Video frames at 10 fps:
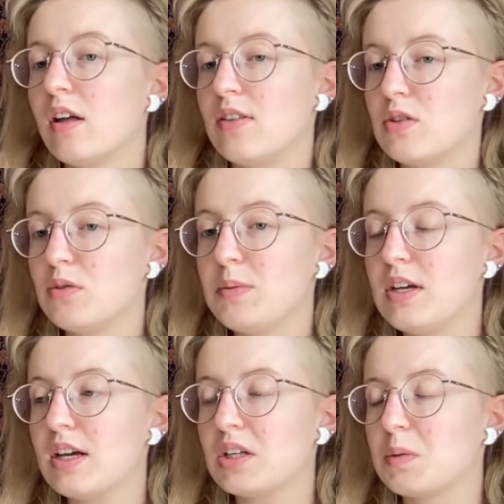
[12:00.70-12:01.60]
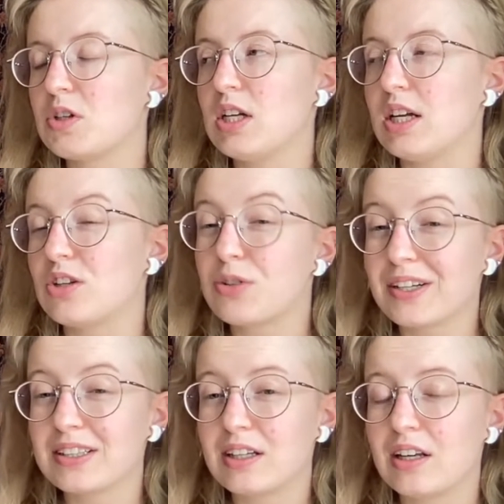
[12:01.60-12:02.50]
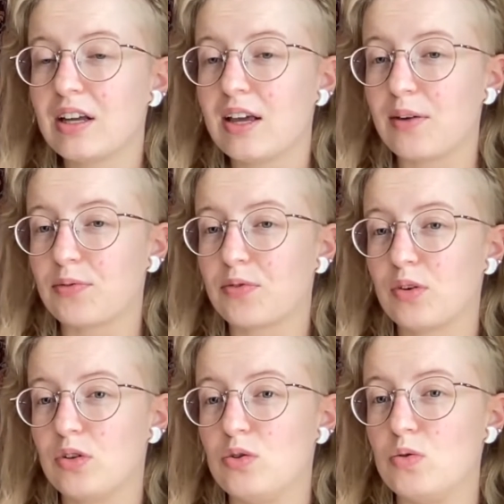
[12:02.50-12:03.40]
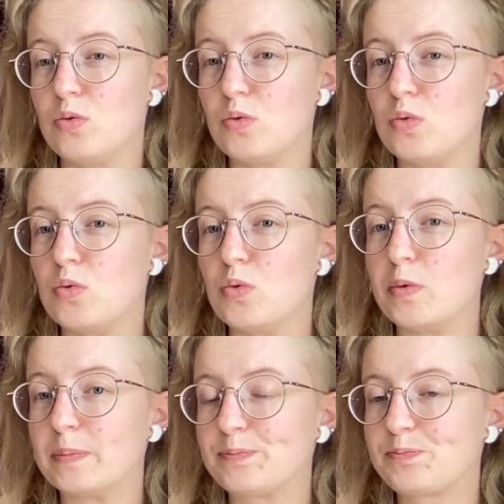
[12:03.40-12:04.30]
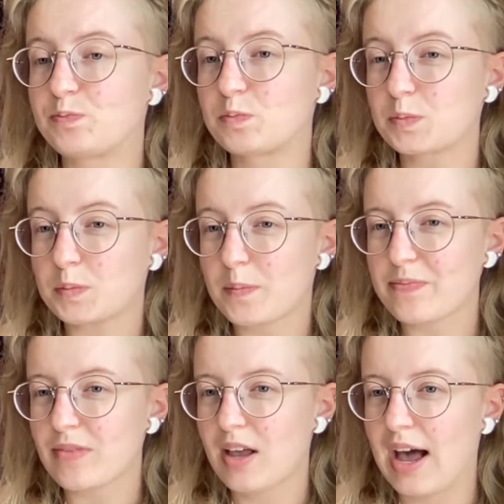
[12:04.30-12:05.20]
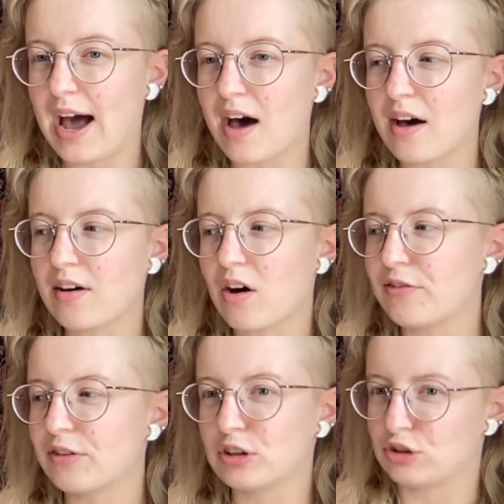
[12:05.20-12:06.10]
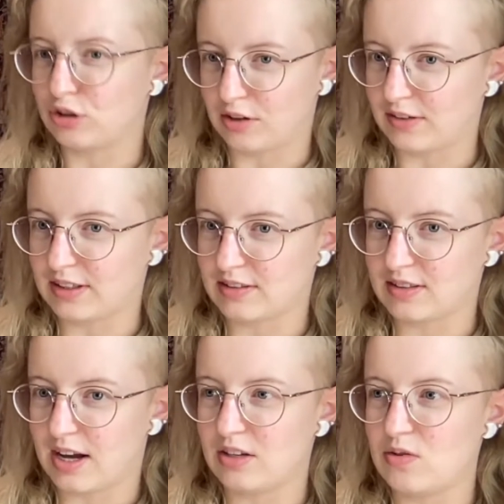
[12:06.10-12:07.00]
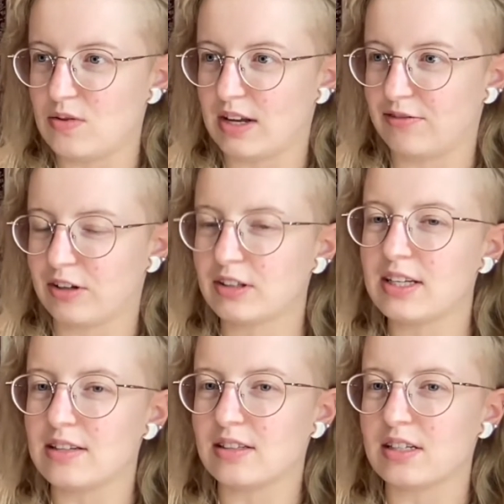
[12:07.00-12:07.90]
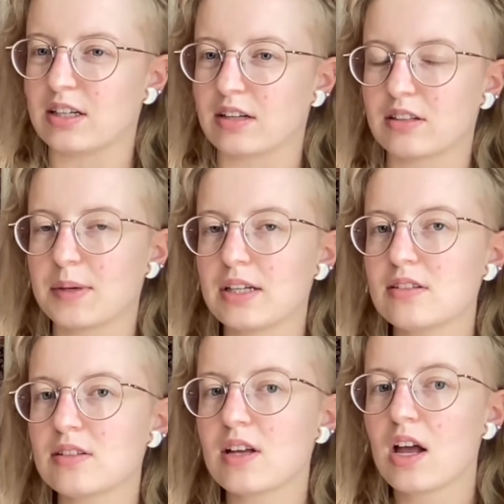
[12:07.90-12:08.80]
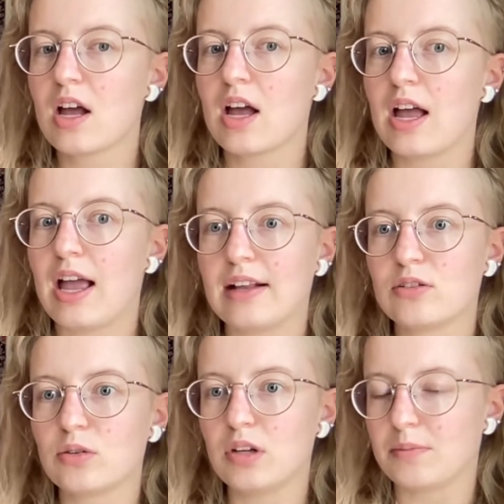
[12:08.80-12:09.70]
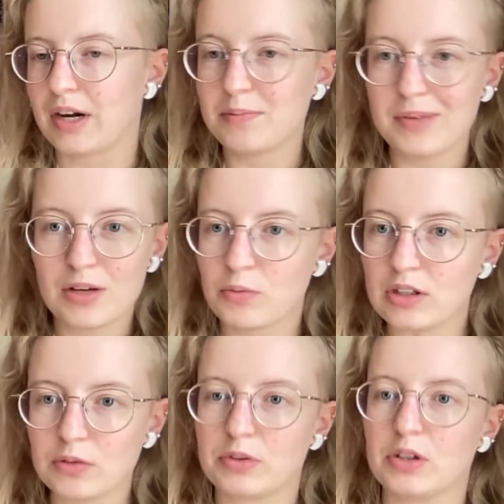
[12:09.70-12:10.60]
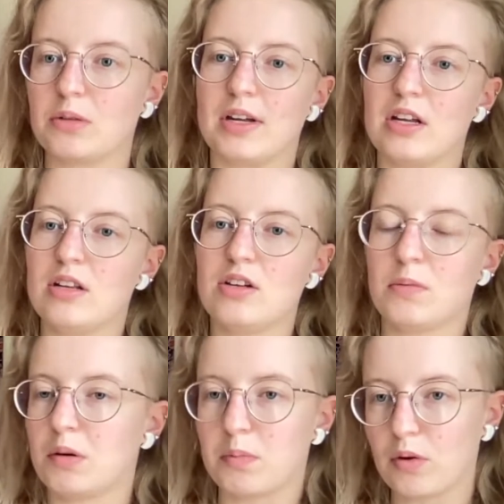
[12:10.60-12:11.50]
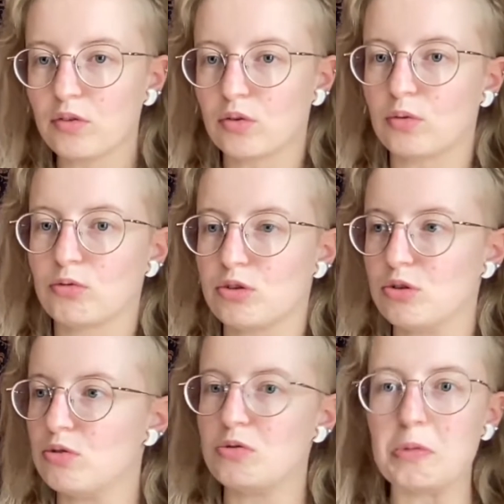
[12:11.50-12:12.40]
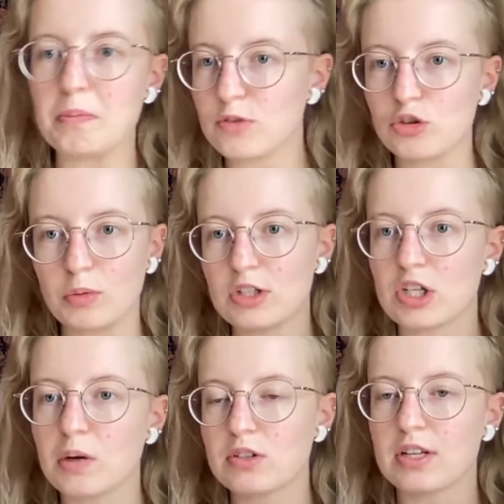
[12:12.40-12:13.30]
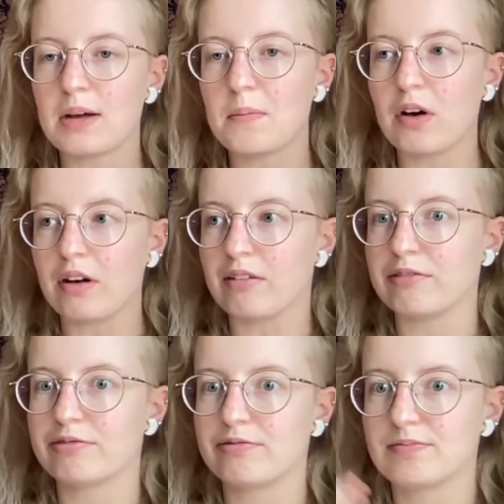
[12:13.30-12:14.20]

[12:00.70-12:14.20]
This will be especially interesting if you offer a service that you can fairly easily customize. And so there might be wiggle room in your proposal to switch out some of